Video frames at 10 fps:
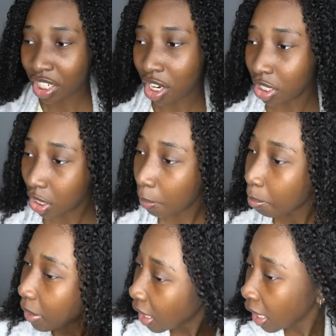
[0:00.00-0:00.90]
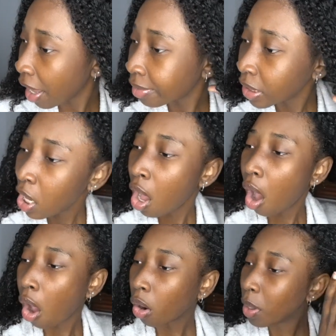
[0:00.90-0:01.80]
Y'all know me,
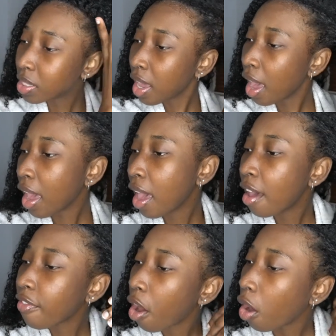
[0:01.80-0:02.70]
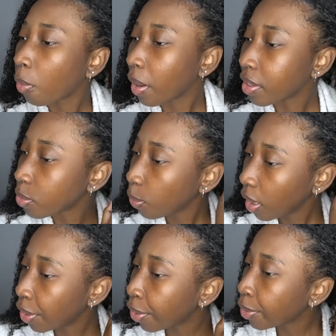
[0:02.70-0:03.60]
always have, always
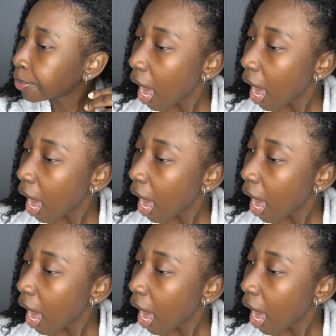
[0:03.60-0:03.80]
will.